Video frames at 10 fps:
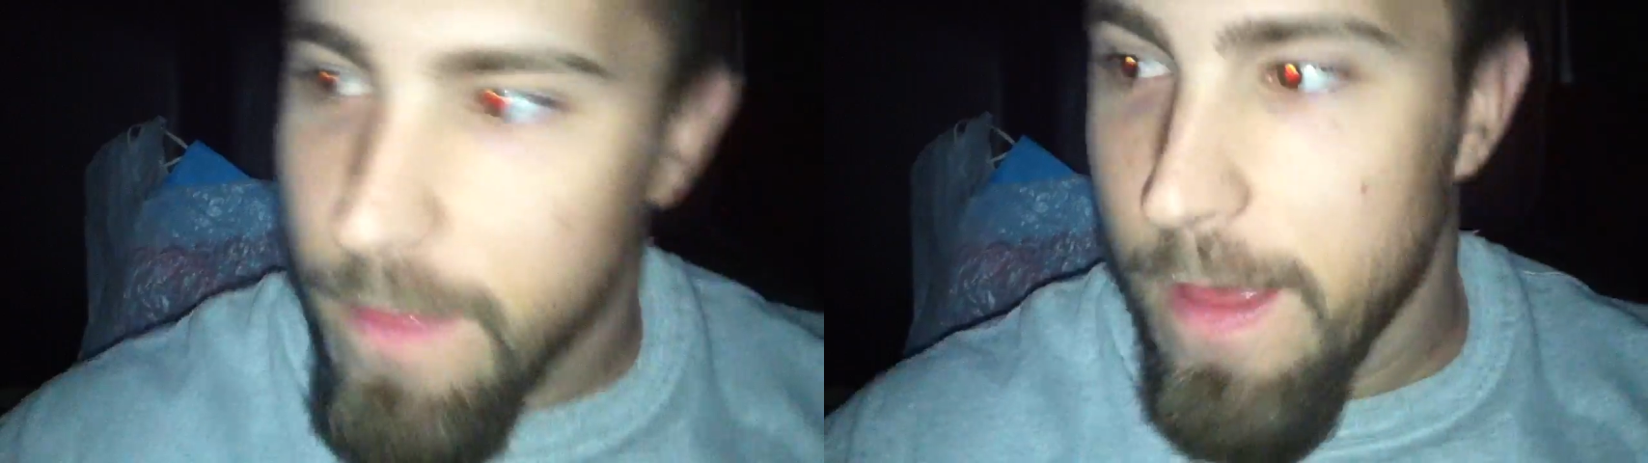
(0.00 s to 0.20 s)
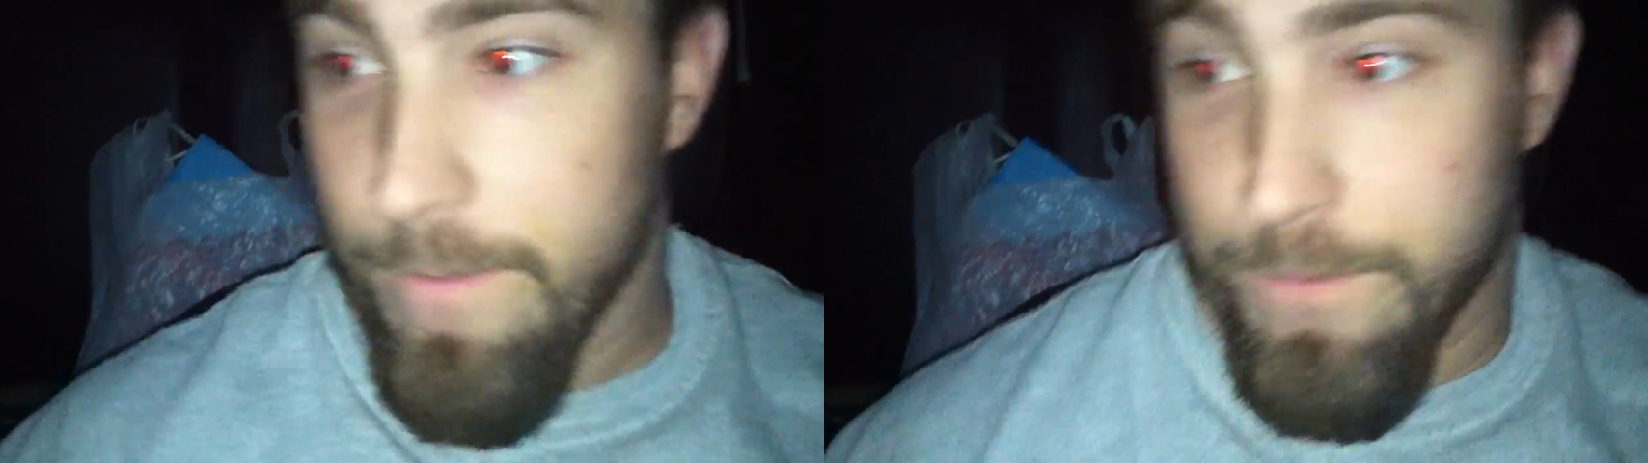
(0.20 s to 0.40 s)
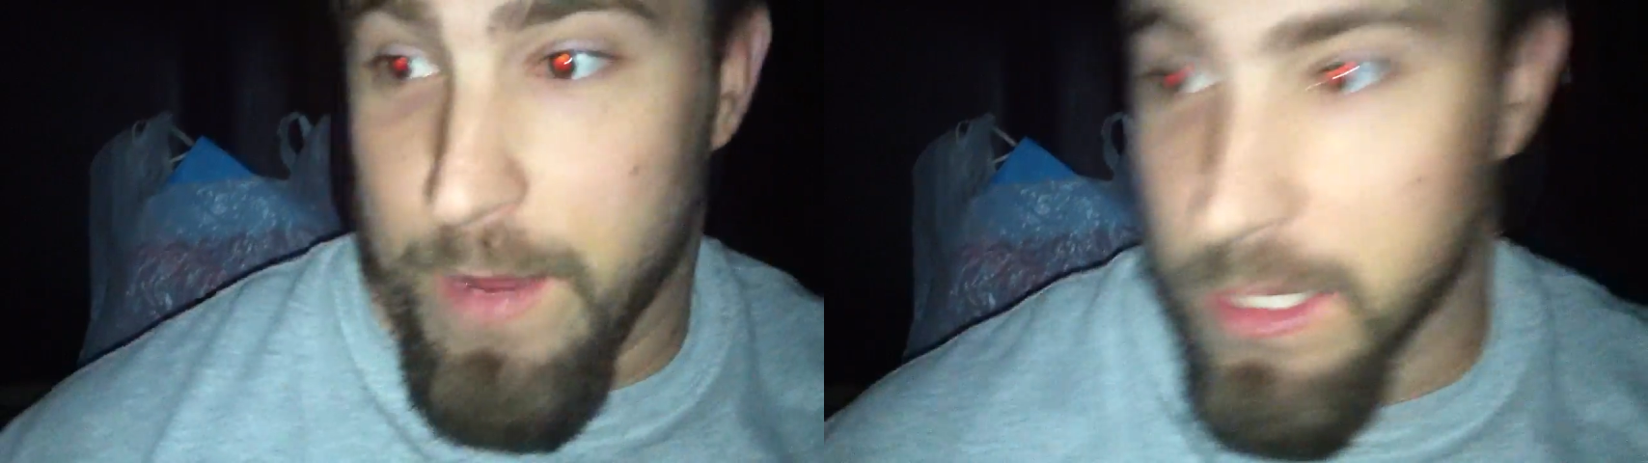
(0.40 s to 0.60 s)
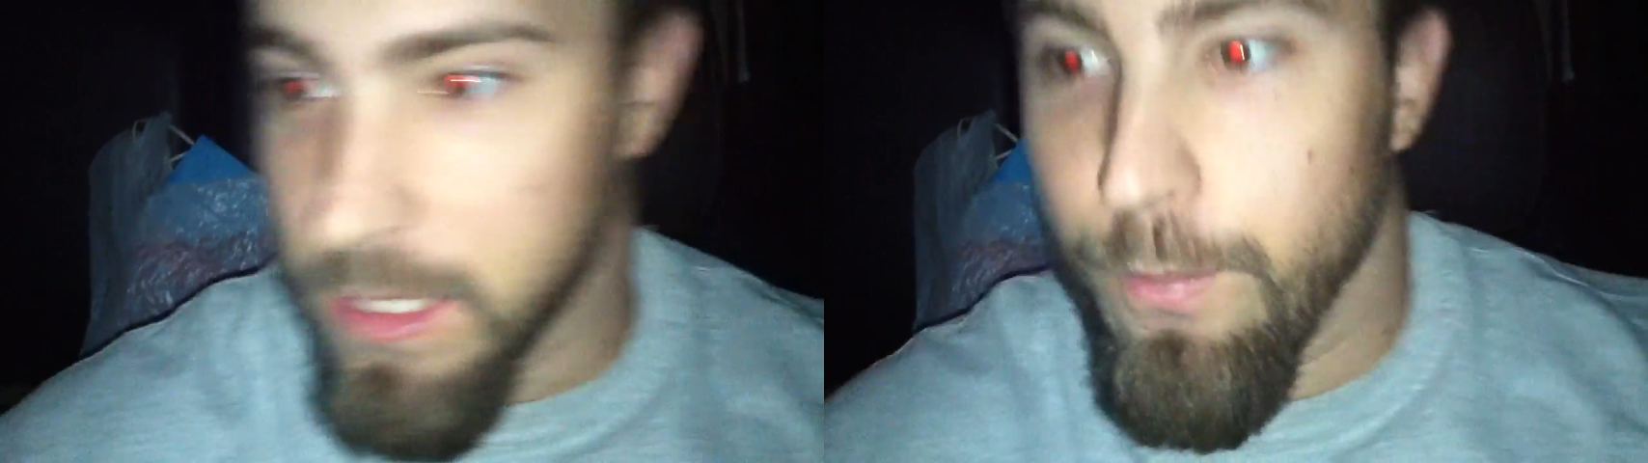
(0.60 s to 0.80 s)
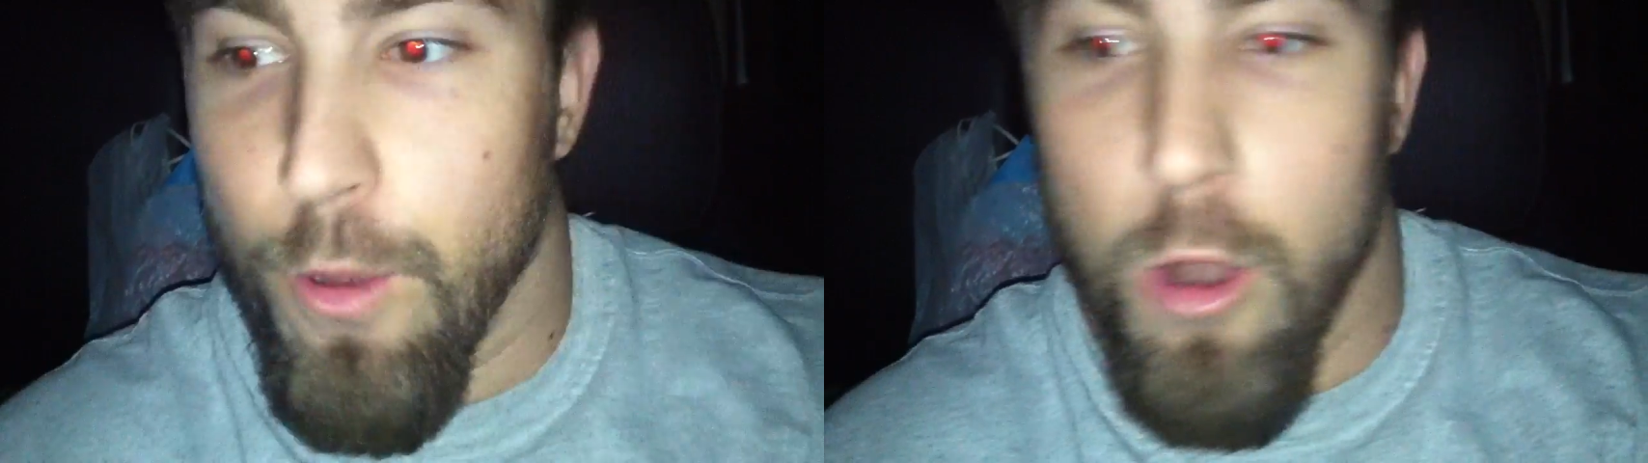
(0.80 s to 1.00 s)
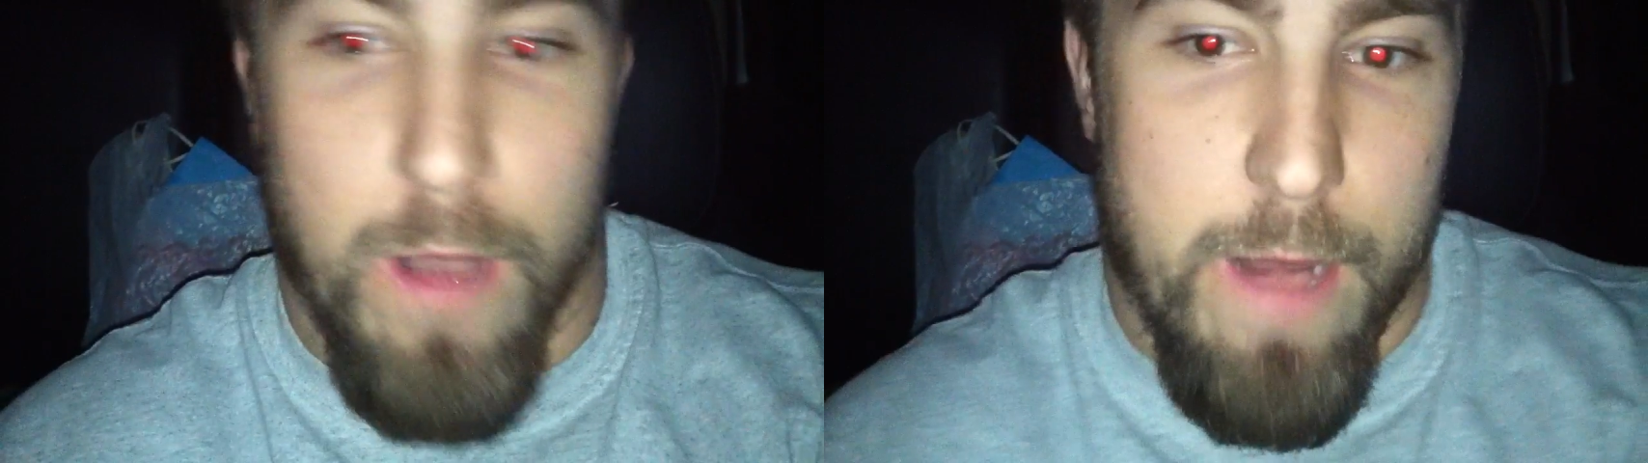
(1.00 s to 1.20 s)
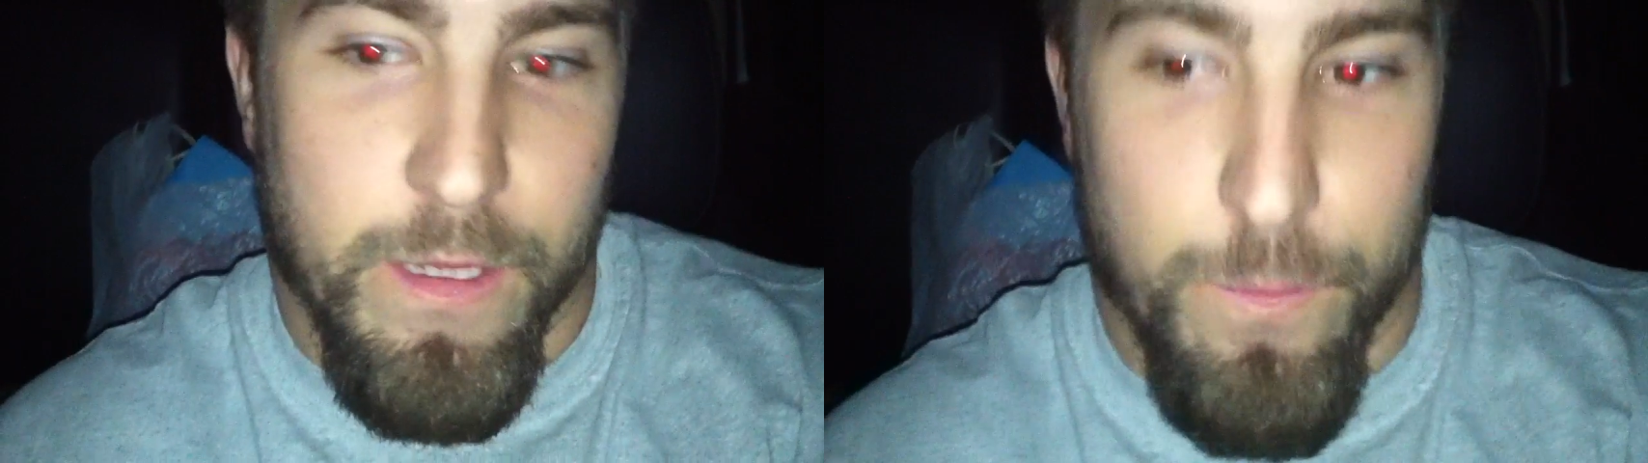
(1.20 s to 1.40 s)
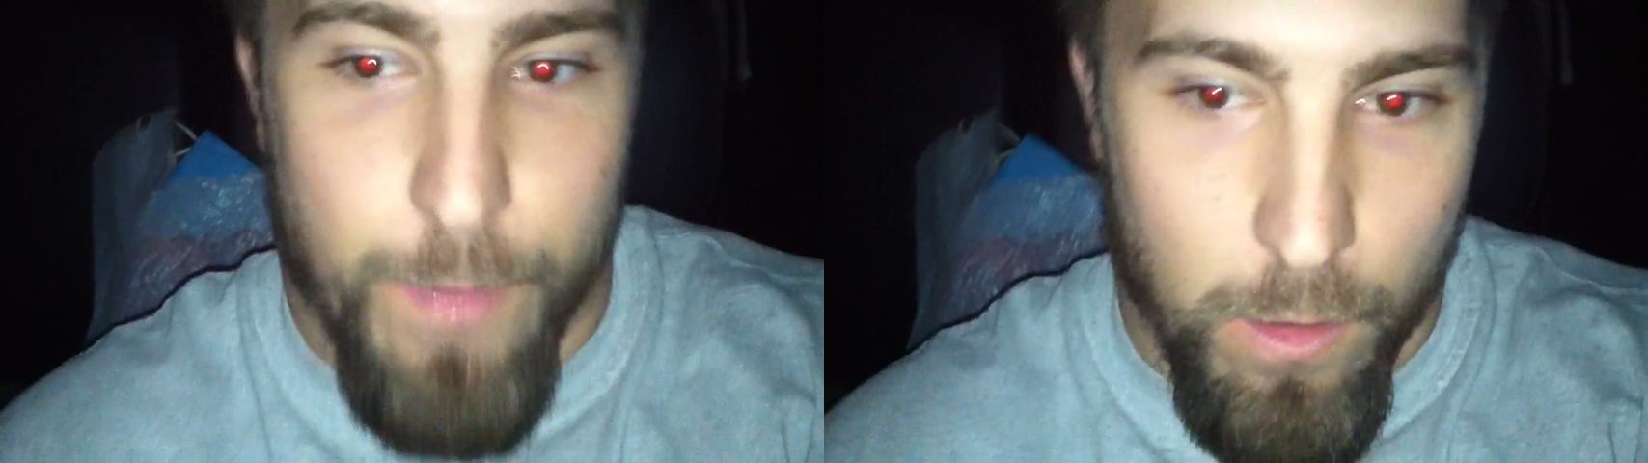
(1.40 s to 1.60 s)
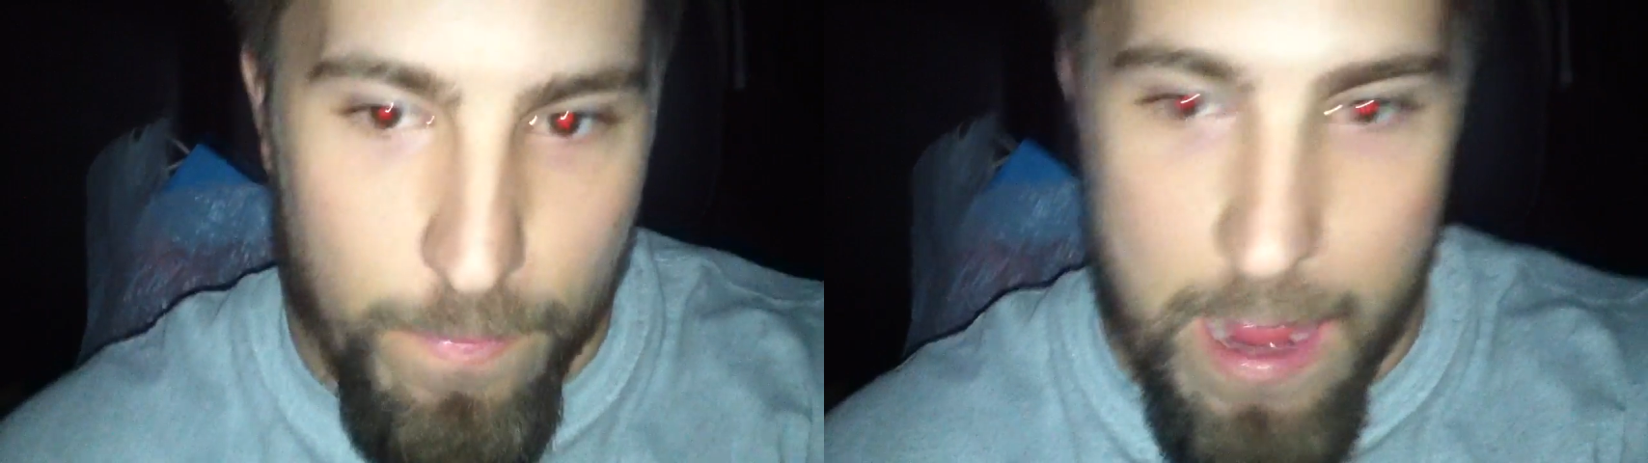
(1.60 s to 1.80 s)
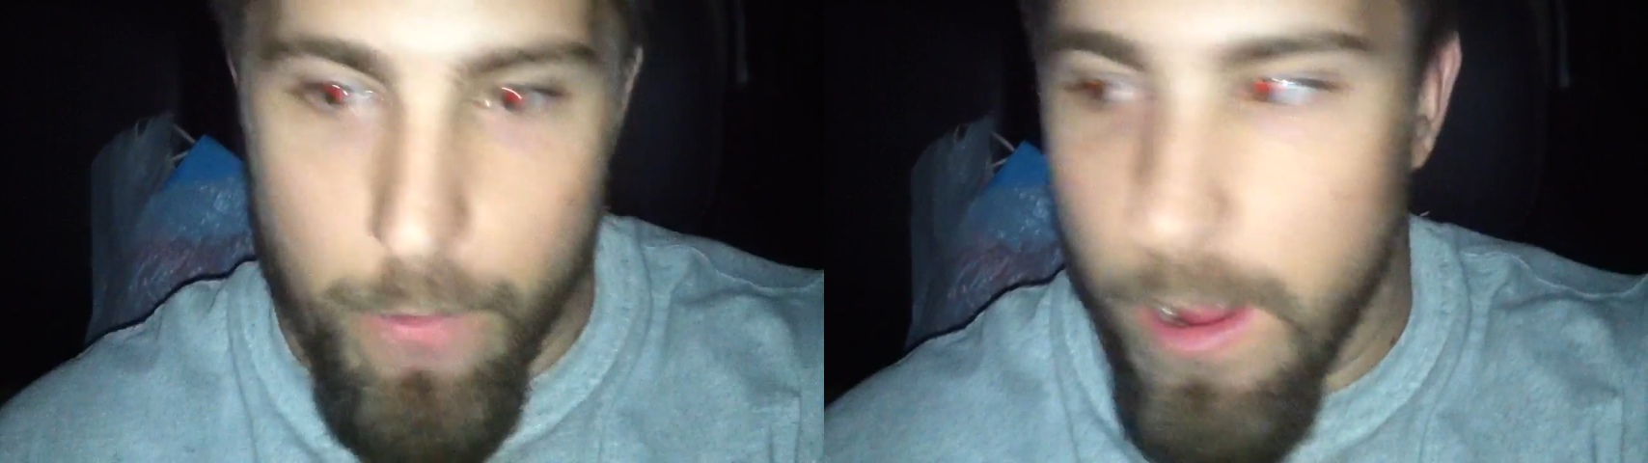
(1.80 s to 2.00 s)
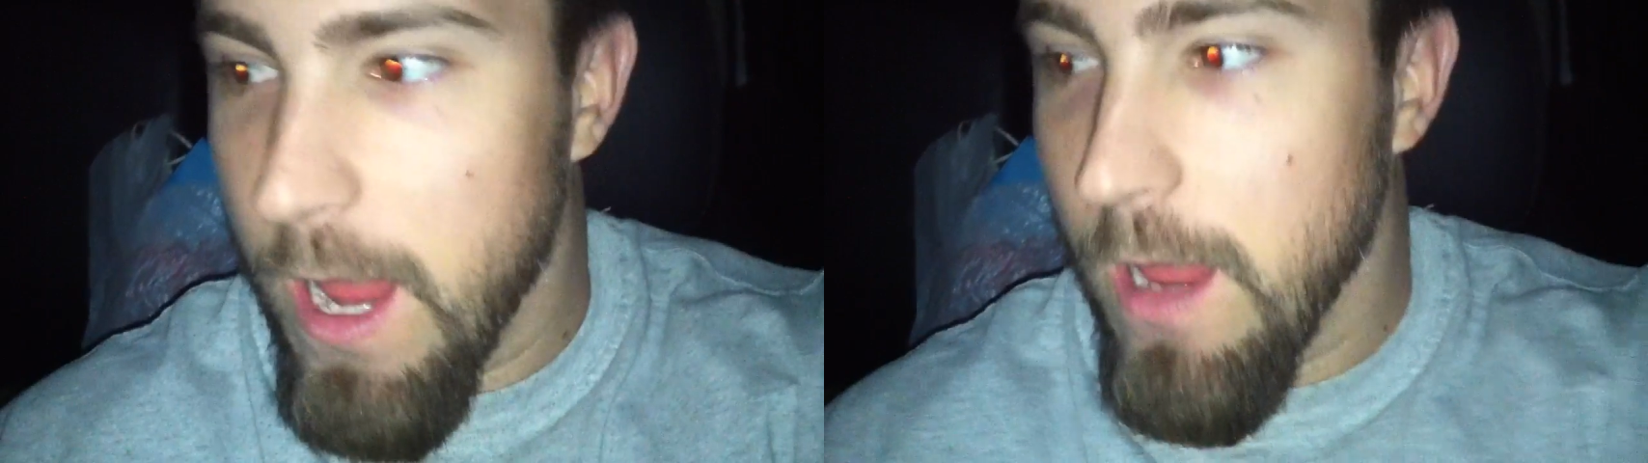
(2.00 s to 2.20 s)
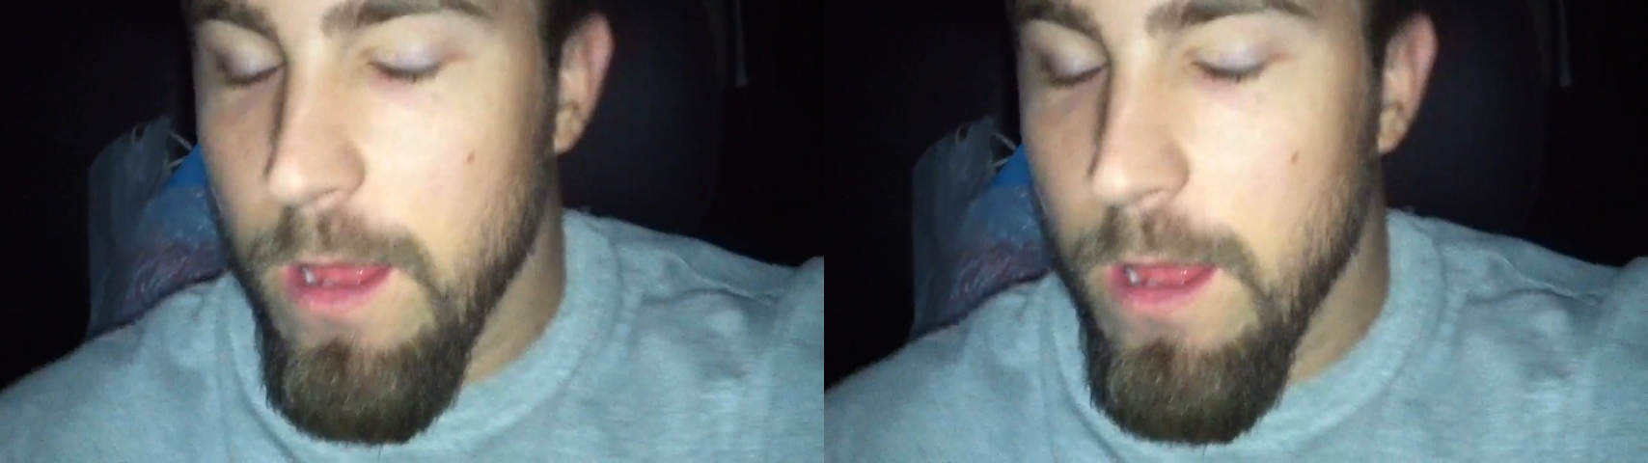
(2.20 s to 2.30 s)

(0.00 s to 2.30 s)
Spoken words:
that because the program is built that way.